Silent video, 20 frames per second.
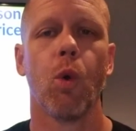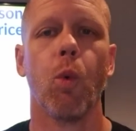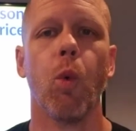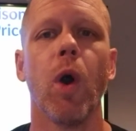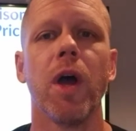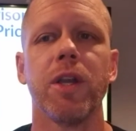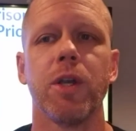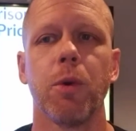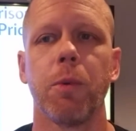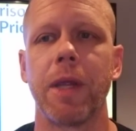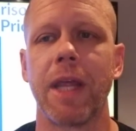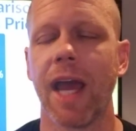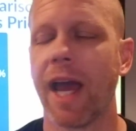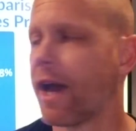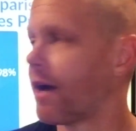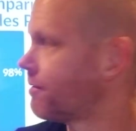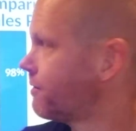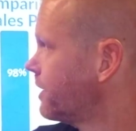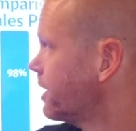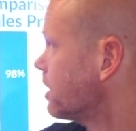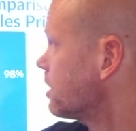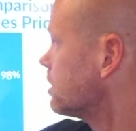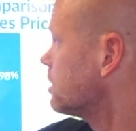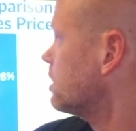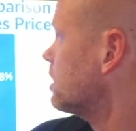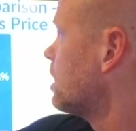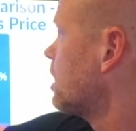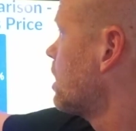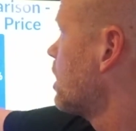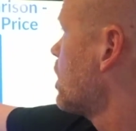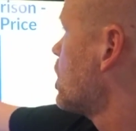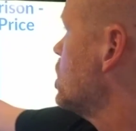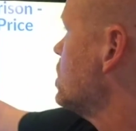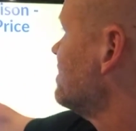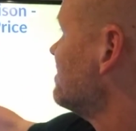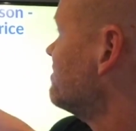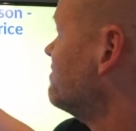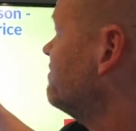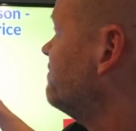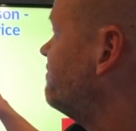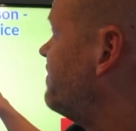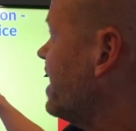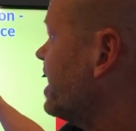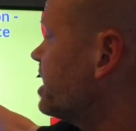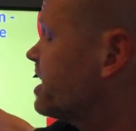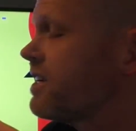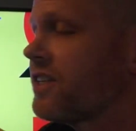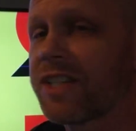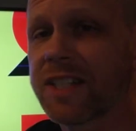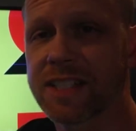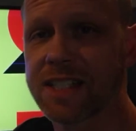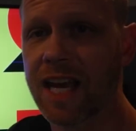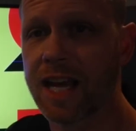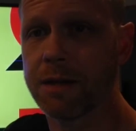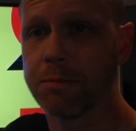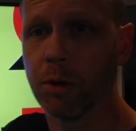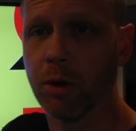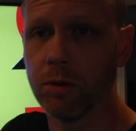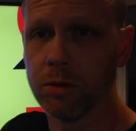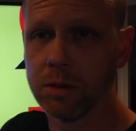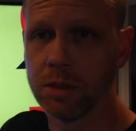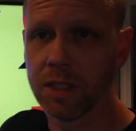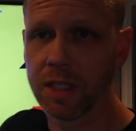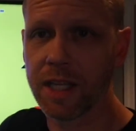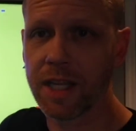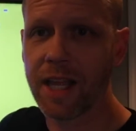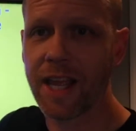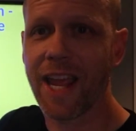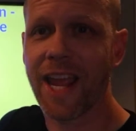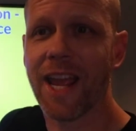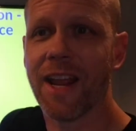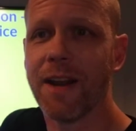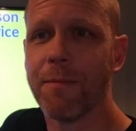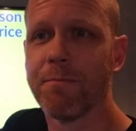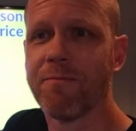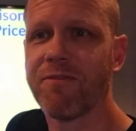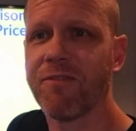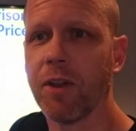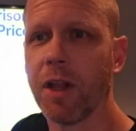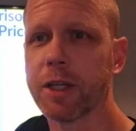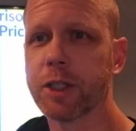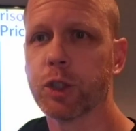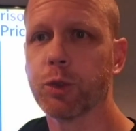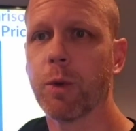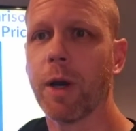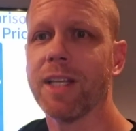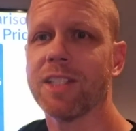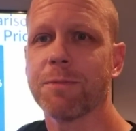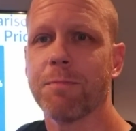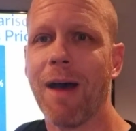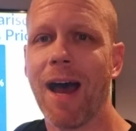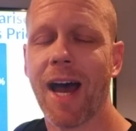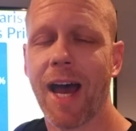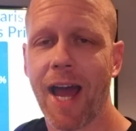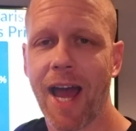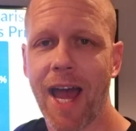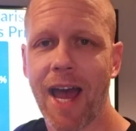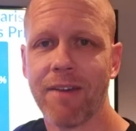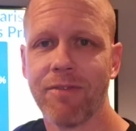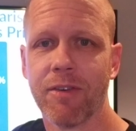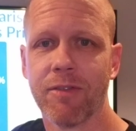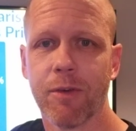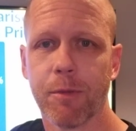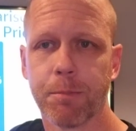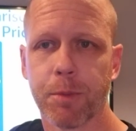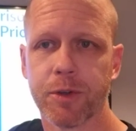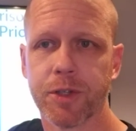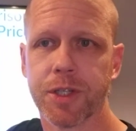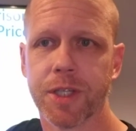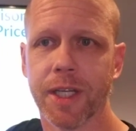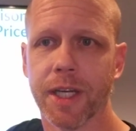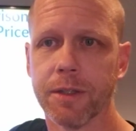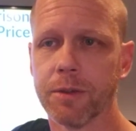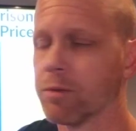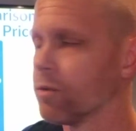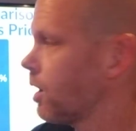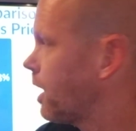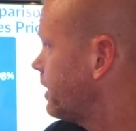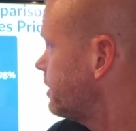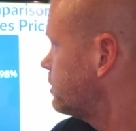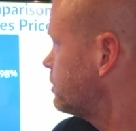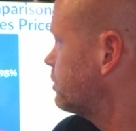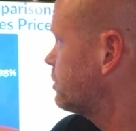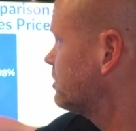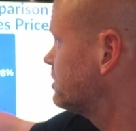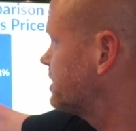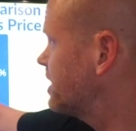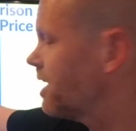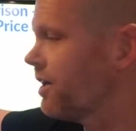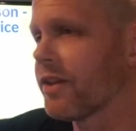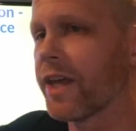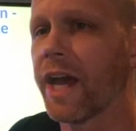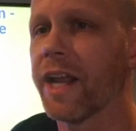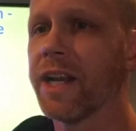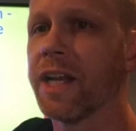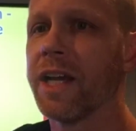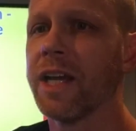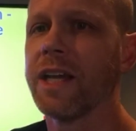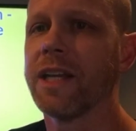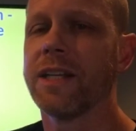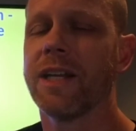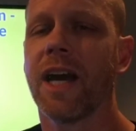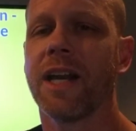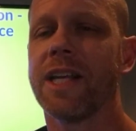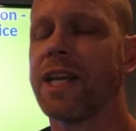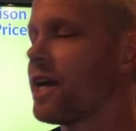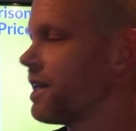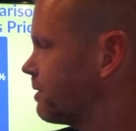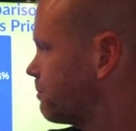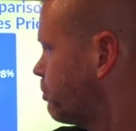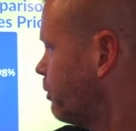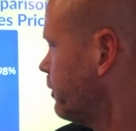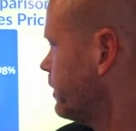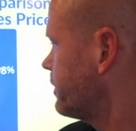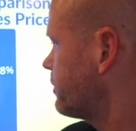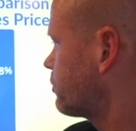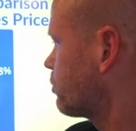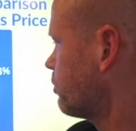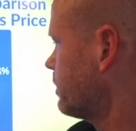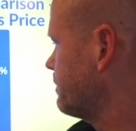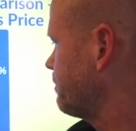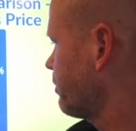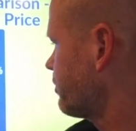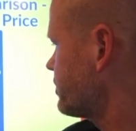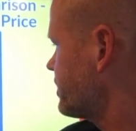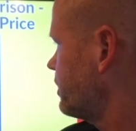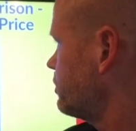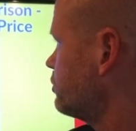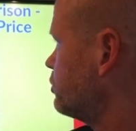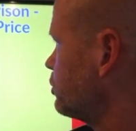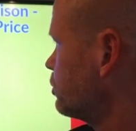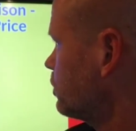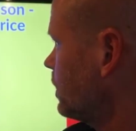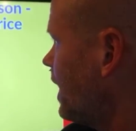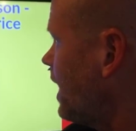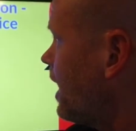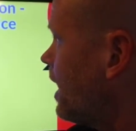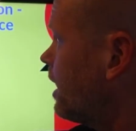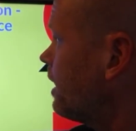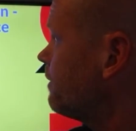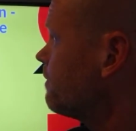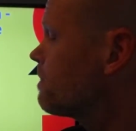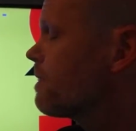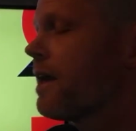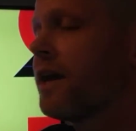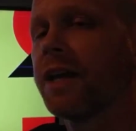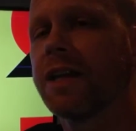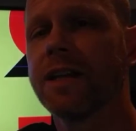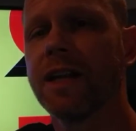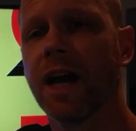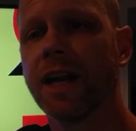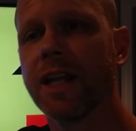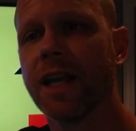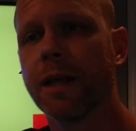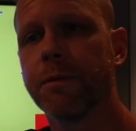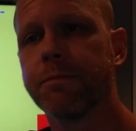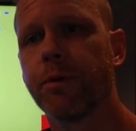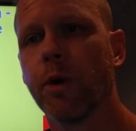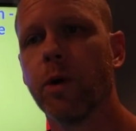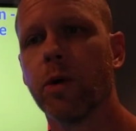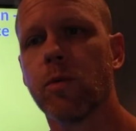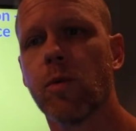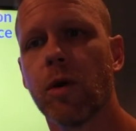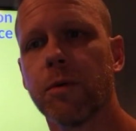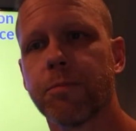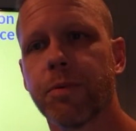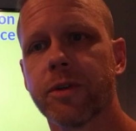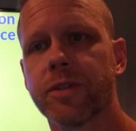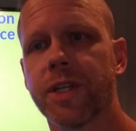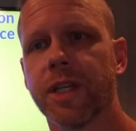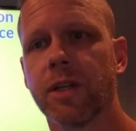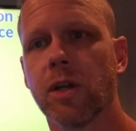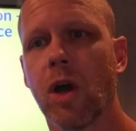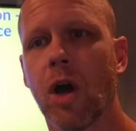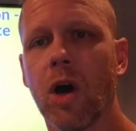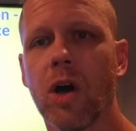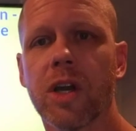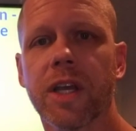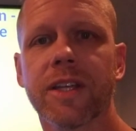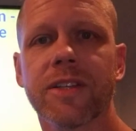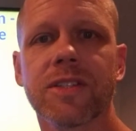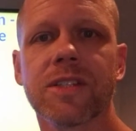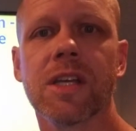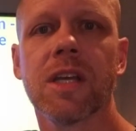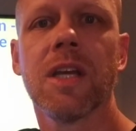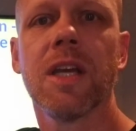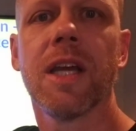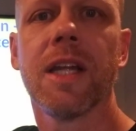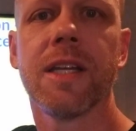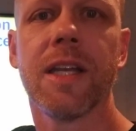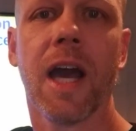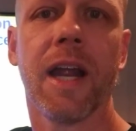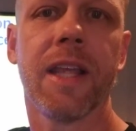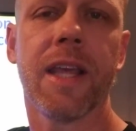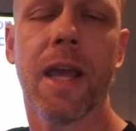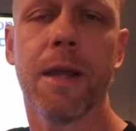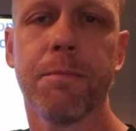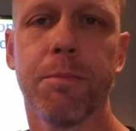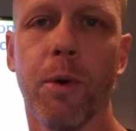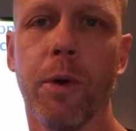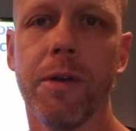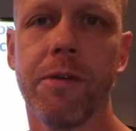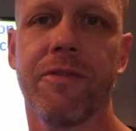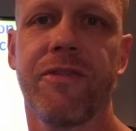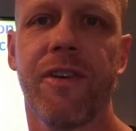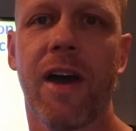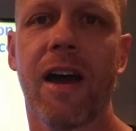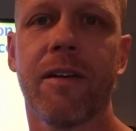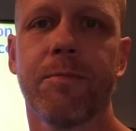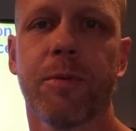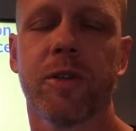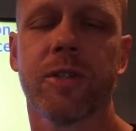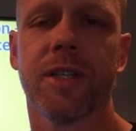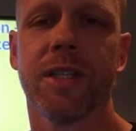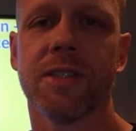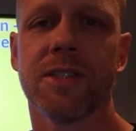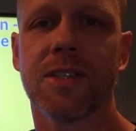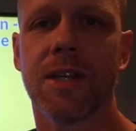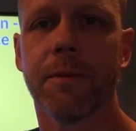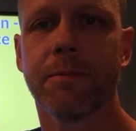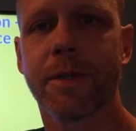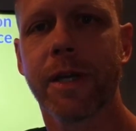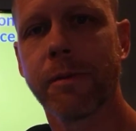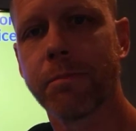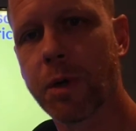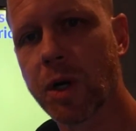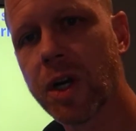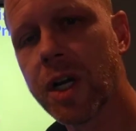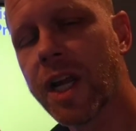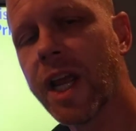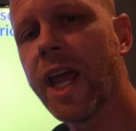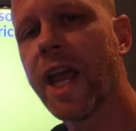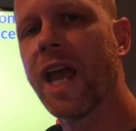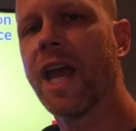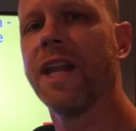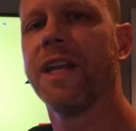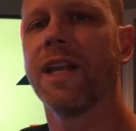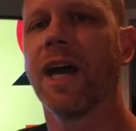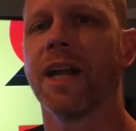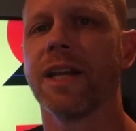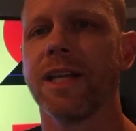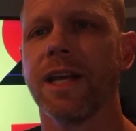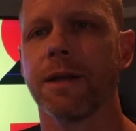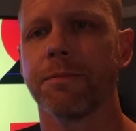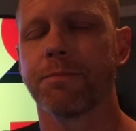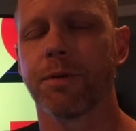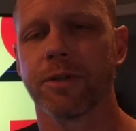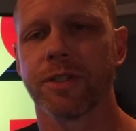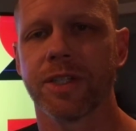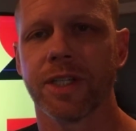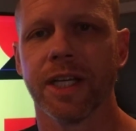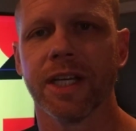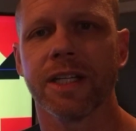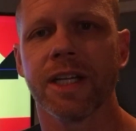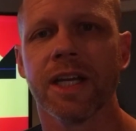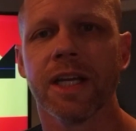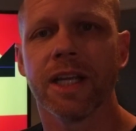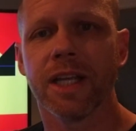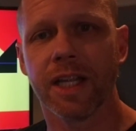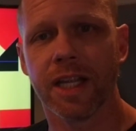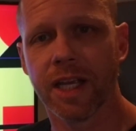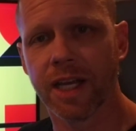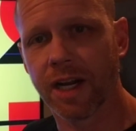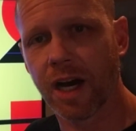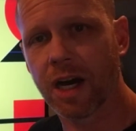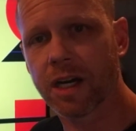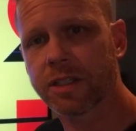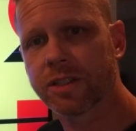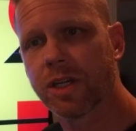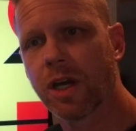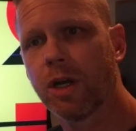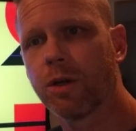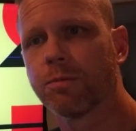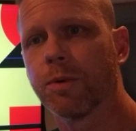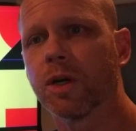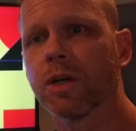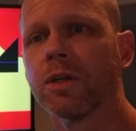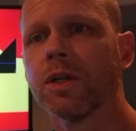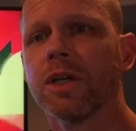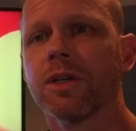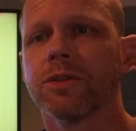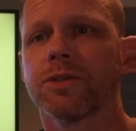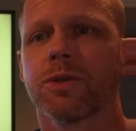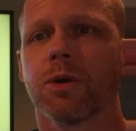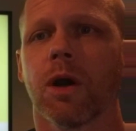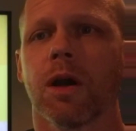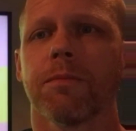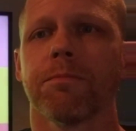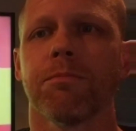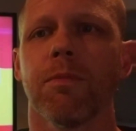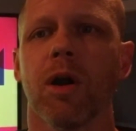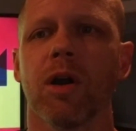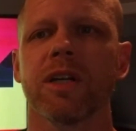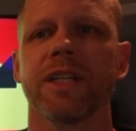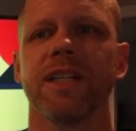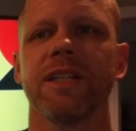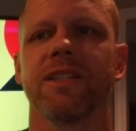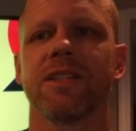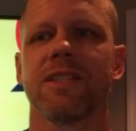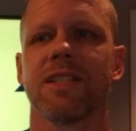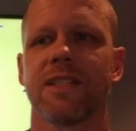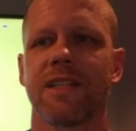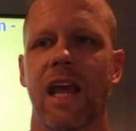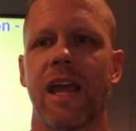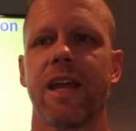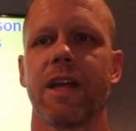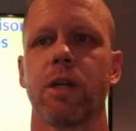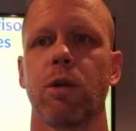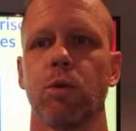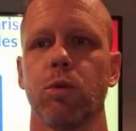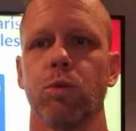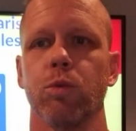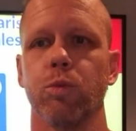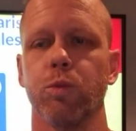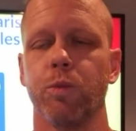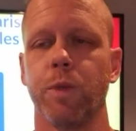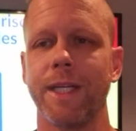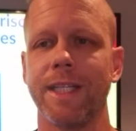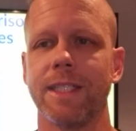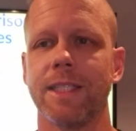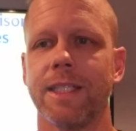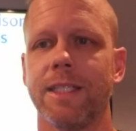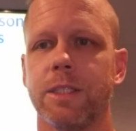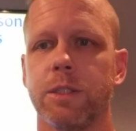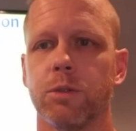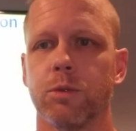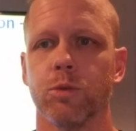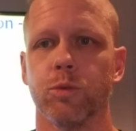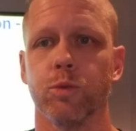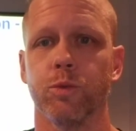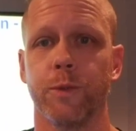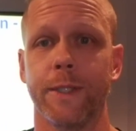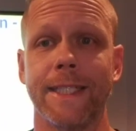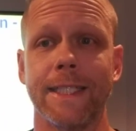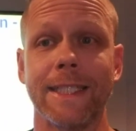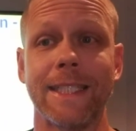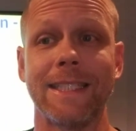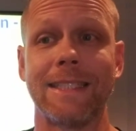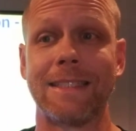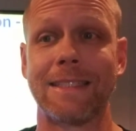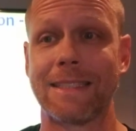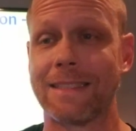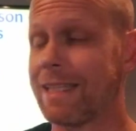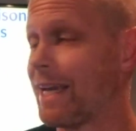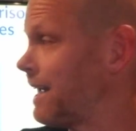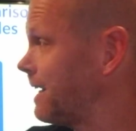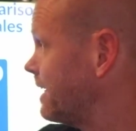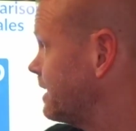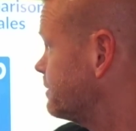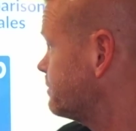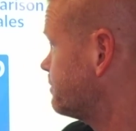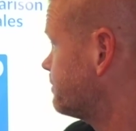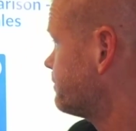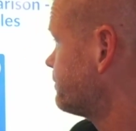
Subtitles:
What do we have here? Very stable. It fluctuates by a half of a percent, right? You can tell that. 98.3% in July, 98.1% in August, 98.5% in September, and 98% in October. So our market is staying really, really steady.